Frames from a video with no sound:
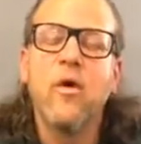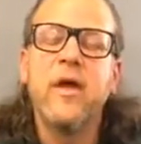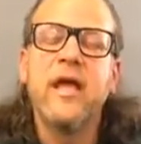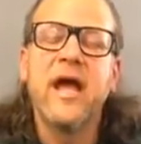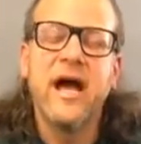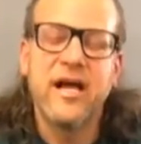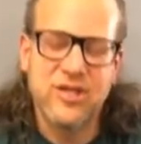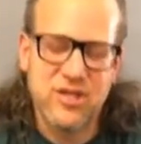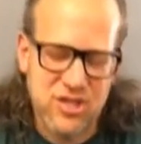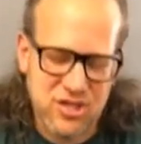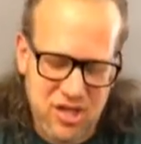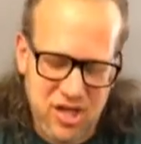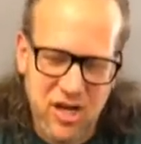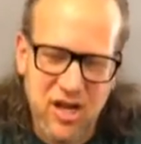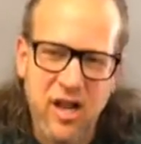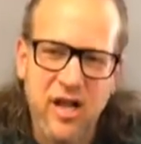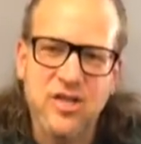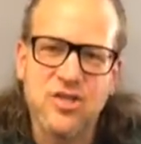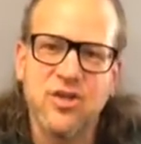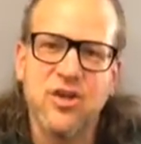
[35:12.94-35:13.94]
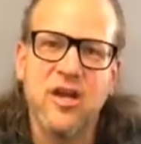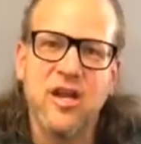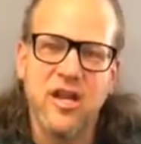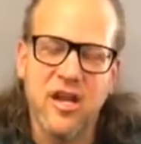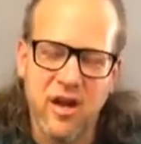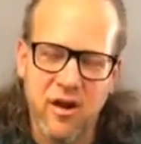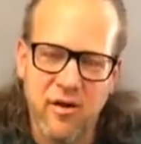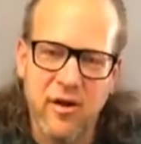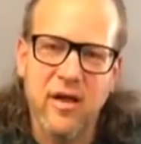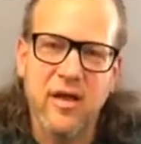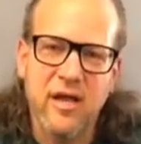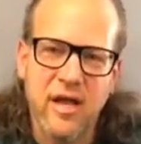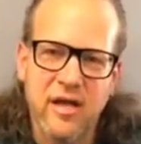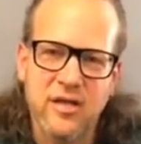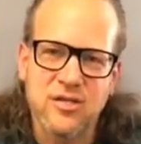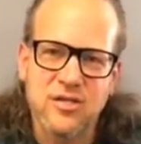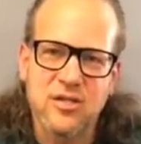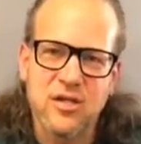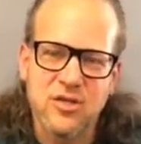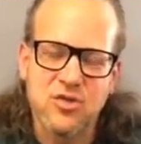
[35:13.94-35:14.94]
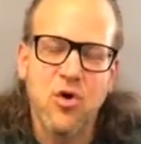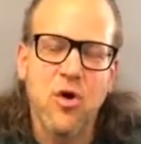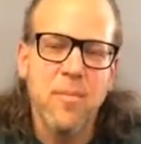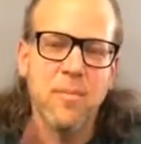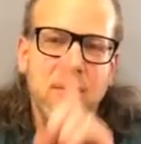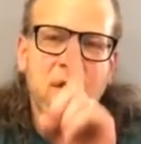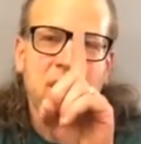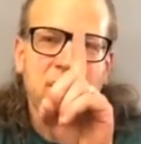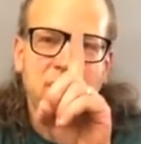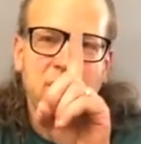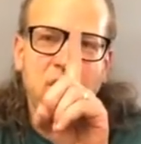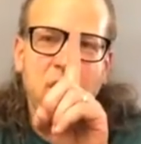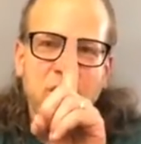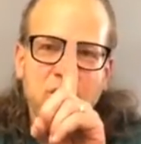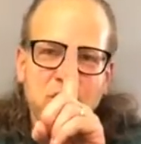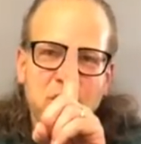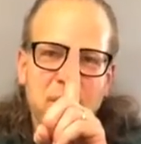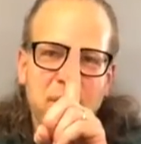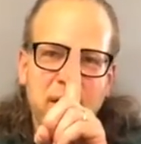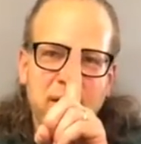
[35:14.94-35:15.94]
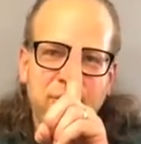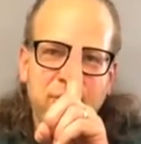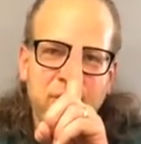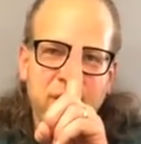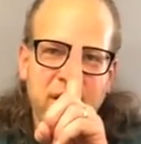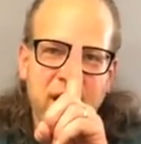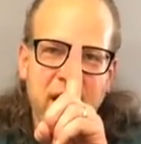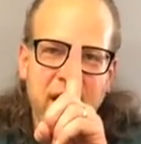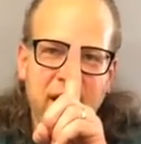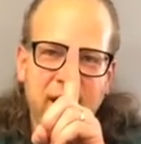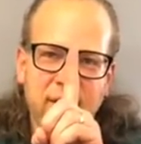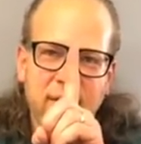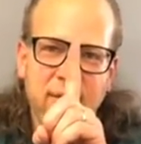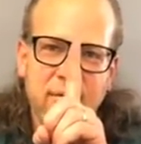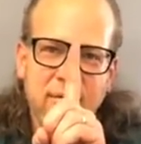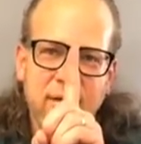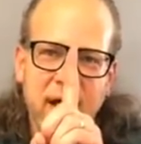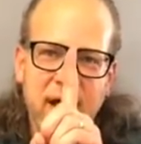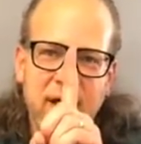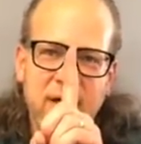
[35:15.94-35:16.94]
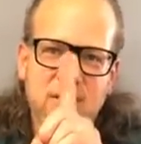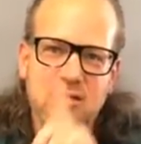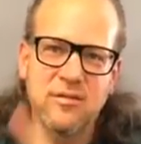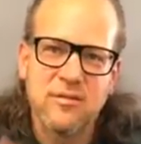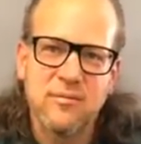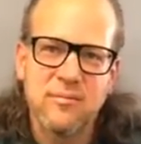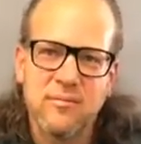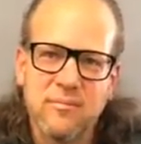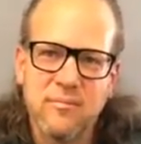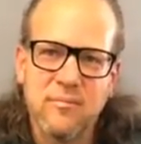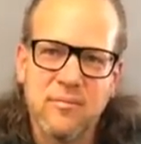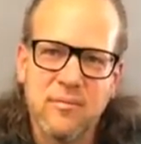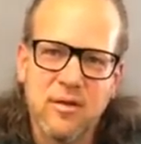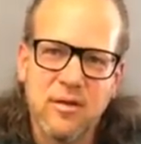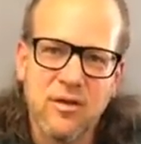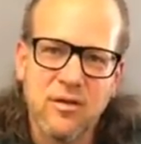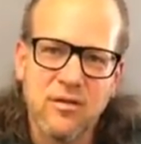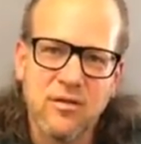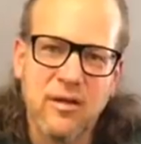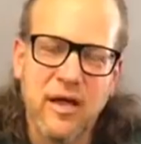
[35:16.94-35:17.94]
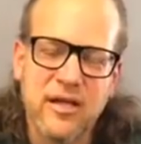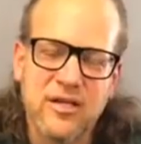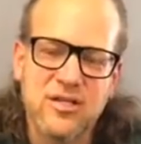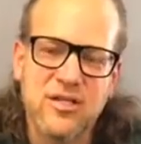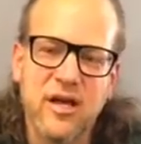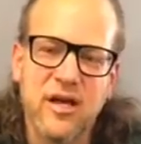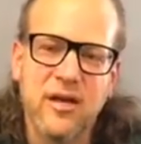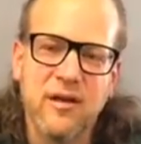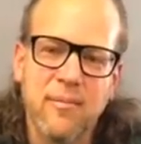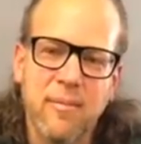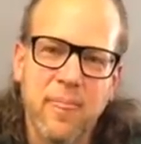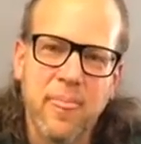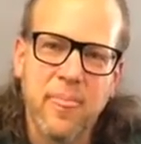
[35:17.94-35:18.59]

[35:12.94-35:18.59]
Yes, it's in an isolated area, yes. It's only, the dog's only been here for a day, guys, last night